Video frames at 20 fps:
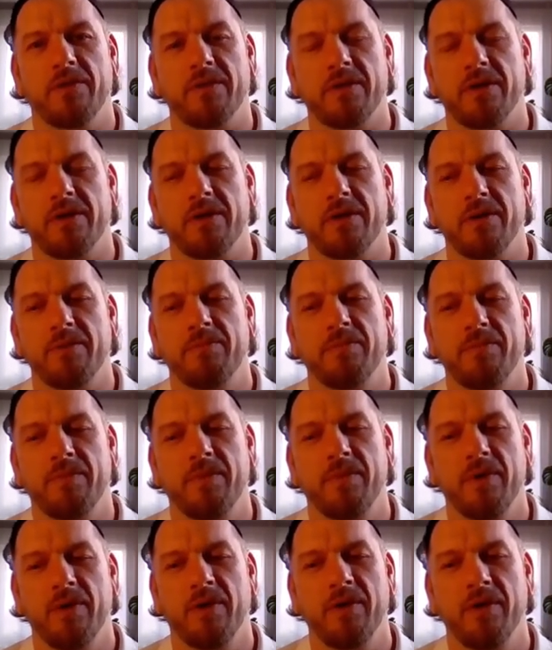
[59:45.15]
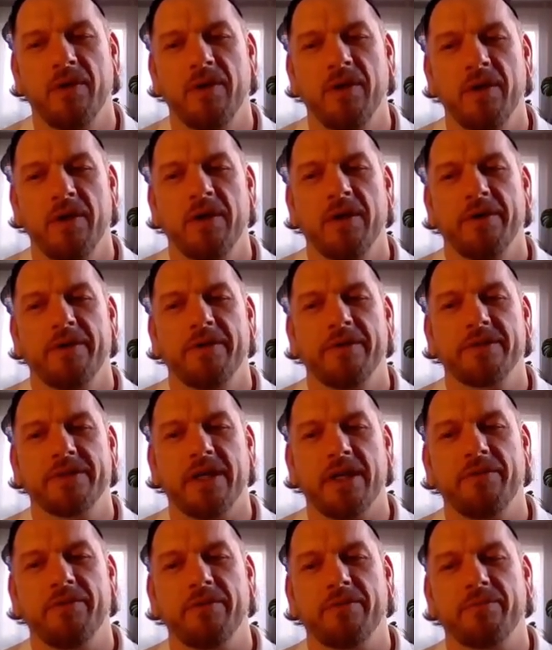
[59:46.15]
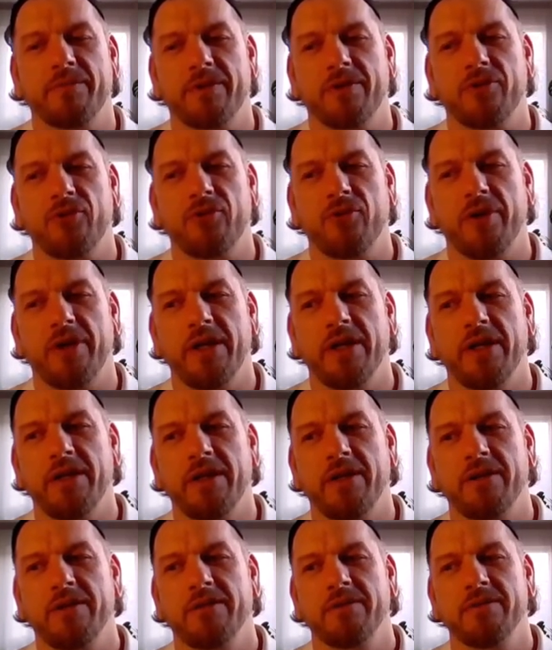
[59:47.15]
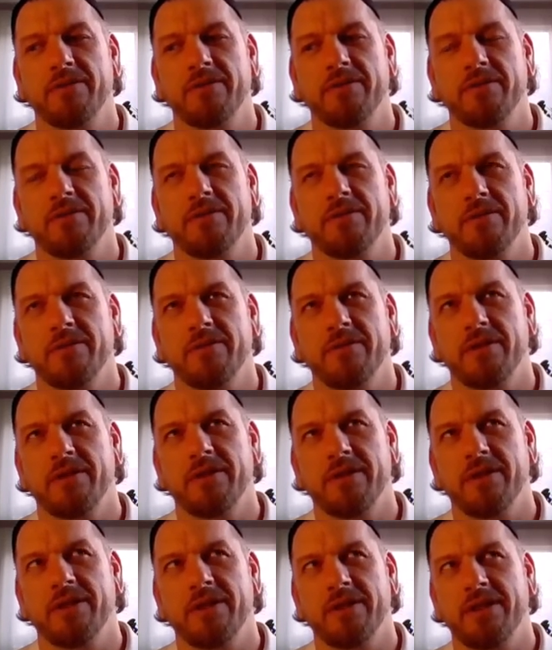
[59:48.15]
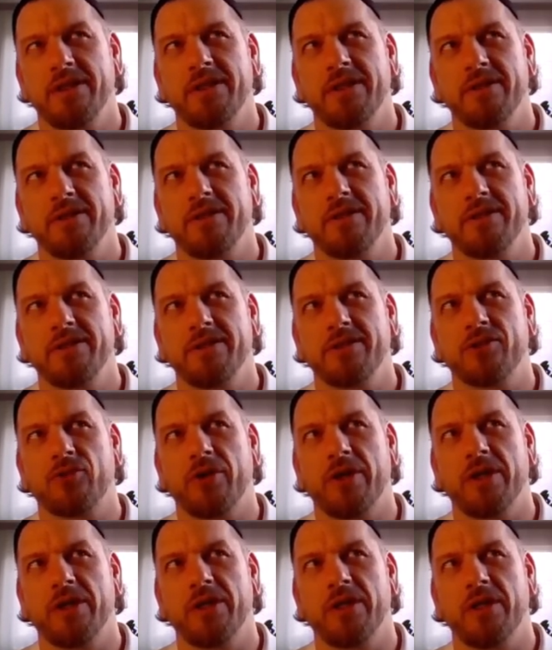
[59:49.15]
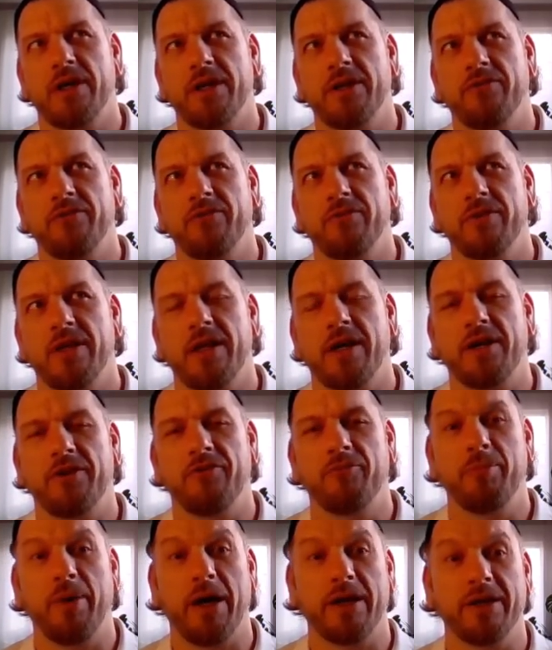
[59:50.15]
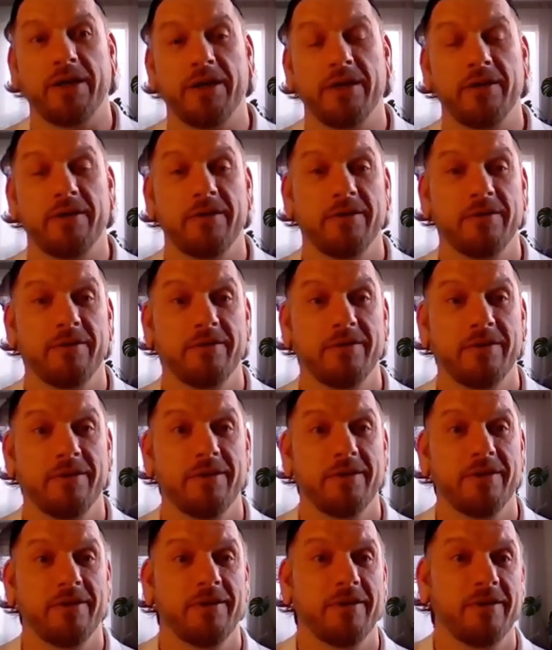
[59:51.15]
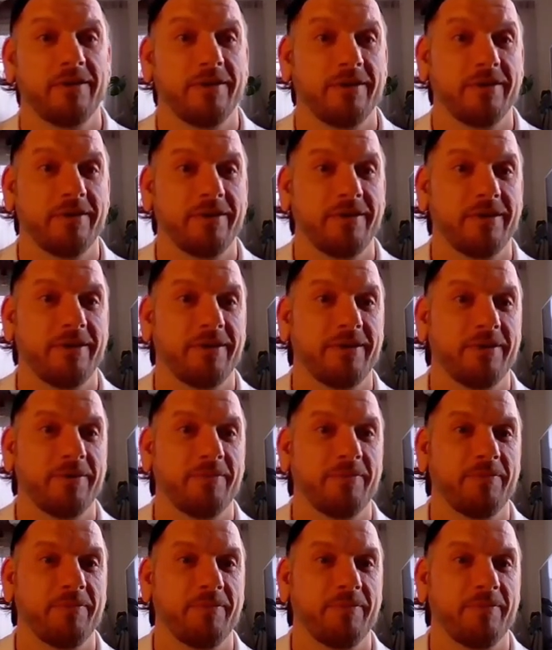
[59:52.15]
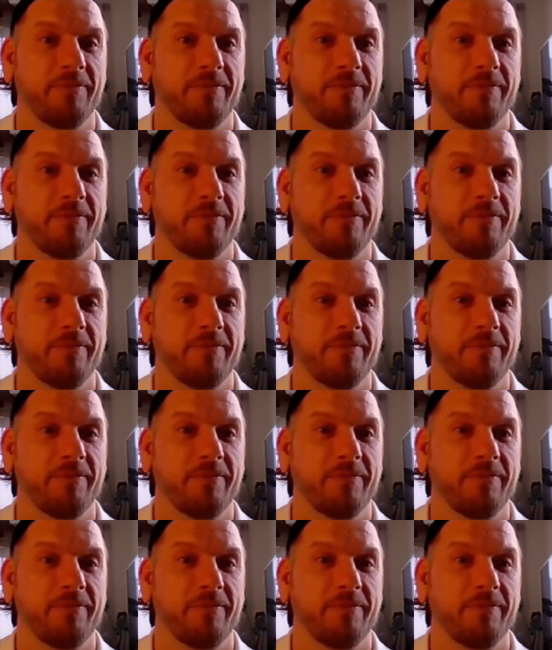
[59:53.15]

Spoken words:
So it's kind of creating need to create a lot of back end, and